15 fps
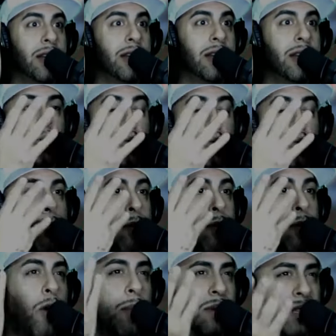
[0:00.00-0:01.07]
do a
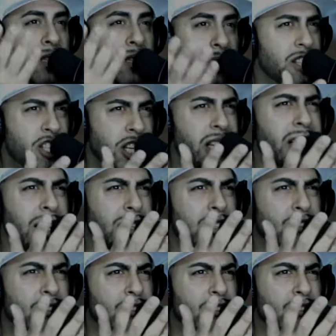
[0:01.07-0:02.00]
performance, Chiquis, right?